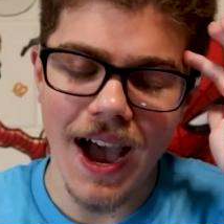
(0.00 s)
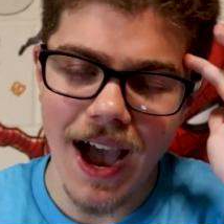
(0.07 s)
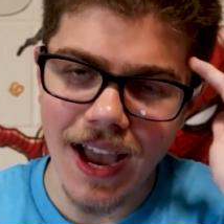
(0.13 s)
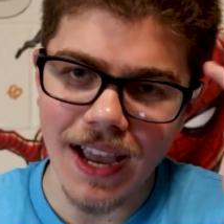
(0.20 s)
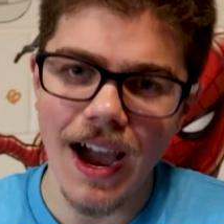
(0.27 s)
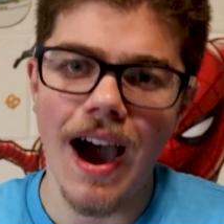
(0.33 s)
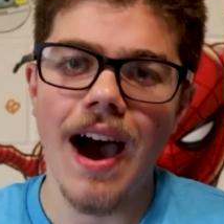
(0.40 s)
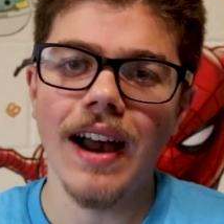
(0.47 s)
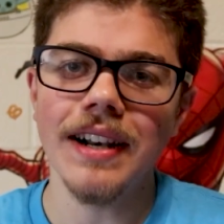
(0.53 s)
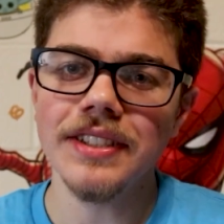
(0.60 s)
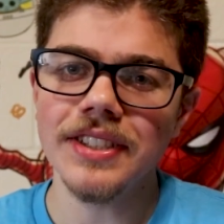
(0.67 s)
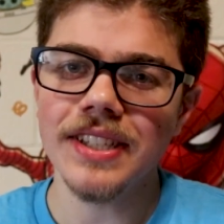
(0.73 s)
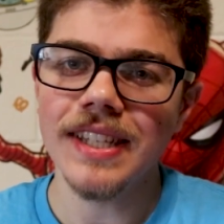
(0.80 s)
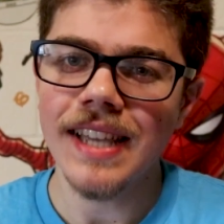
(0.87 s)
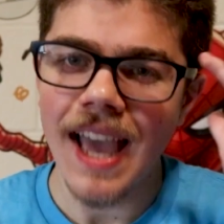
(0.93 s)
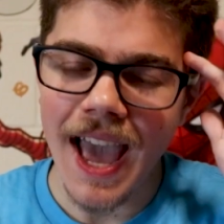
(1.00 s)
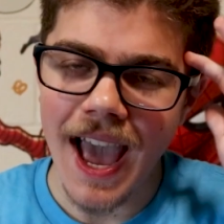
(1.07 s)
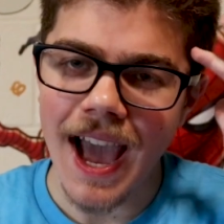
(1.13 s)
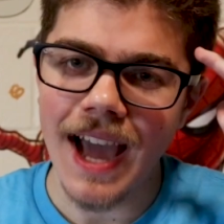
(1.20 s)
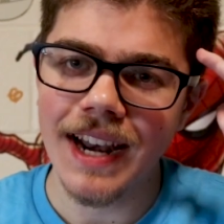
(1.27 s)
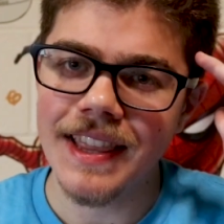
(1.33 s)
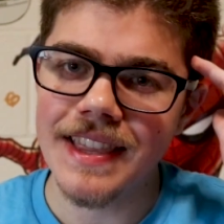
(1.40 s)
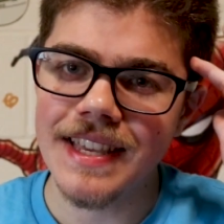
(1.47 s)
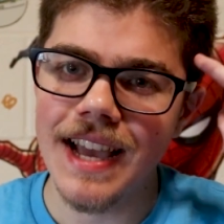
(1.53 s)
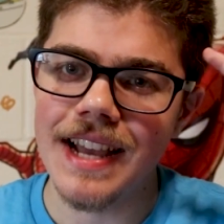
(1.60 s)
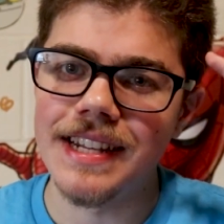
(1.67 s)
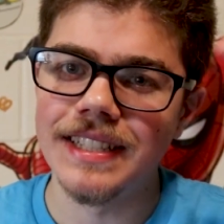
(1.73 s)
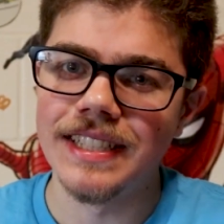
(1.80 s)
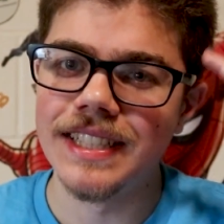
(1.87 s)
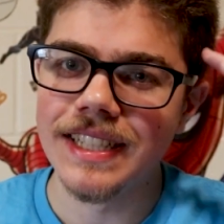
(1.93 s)
I honestly had the
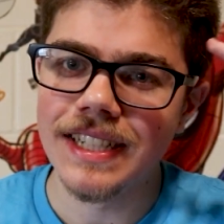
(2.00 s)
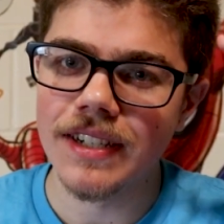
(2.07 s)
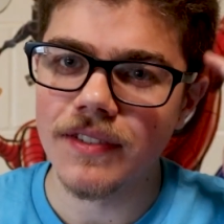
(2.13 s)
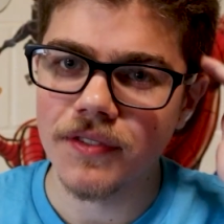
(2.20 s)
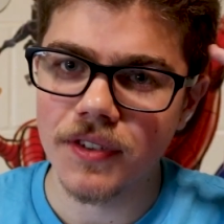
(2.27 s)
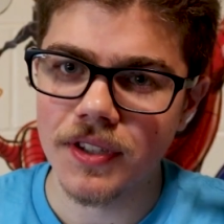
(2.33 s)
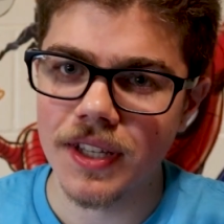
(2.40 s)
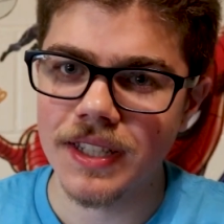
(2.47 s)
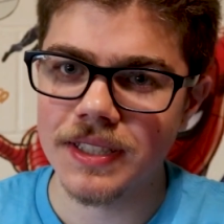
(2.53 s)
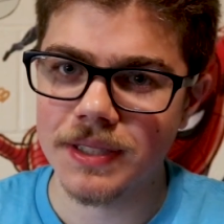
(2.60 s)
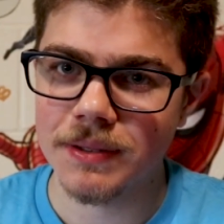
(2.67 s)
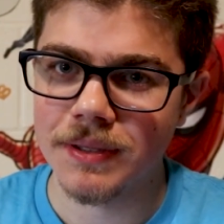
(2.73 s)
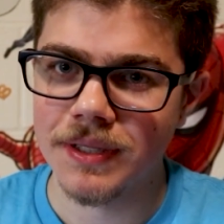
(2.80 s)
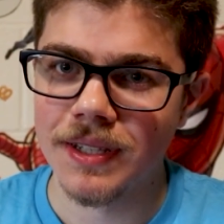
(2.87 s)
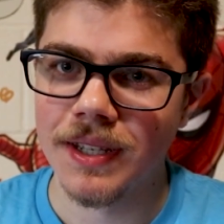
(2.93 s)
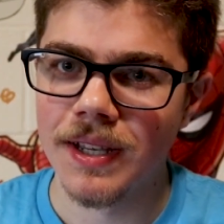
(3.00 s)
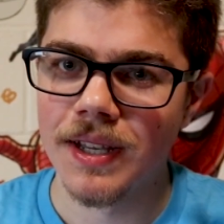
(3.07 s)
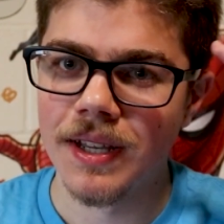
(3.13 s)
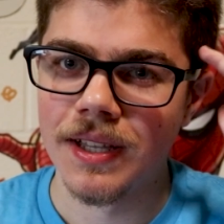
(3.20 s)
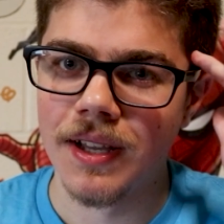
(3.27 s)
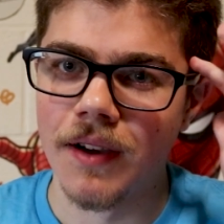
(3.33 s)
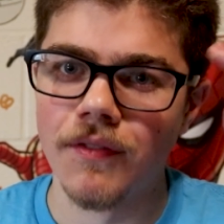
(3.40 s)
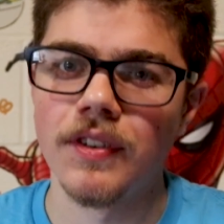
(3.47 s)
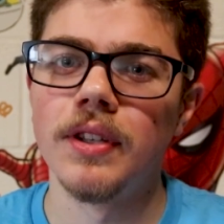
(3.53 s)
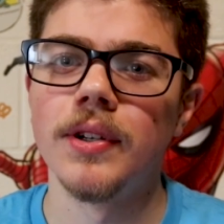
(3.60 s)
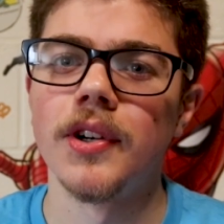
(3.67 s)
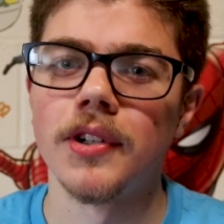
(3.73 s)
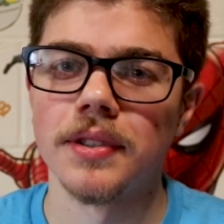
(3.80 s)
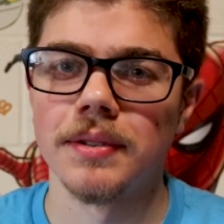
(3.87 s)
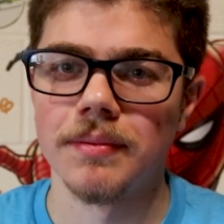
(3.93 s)
idea for this a few
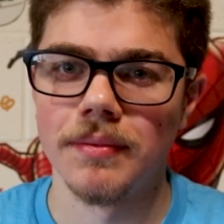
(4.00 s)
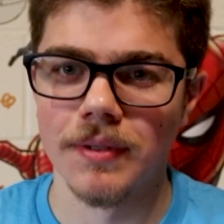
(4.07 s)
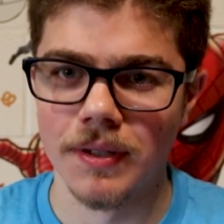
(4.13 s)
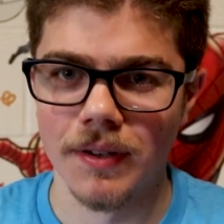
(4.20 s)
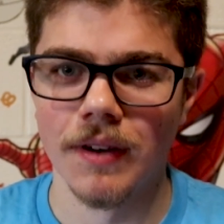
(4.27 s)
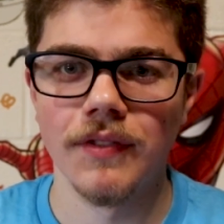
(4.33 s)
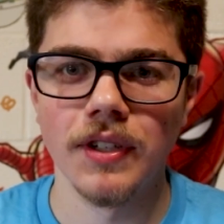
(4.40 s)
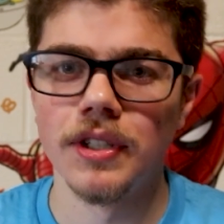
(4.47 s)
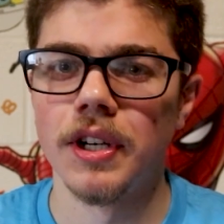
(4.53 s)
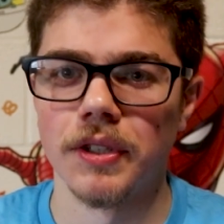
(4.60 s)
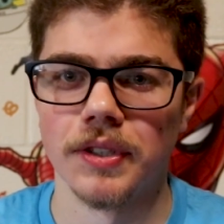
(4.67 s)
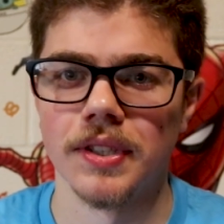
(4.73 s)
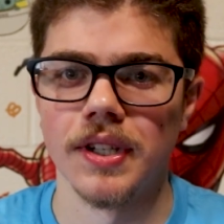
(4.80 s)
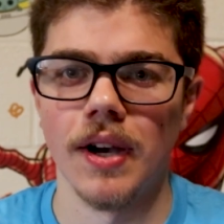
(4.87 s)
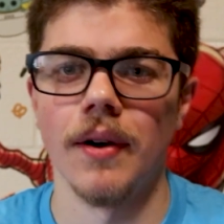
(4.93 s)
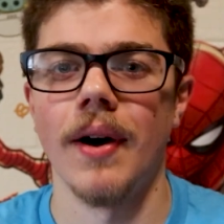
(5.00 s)
years ago.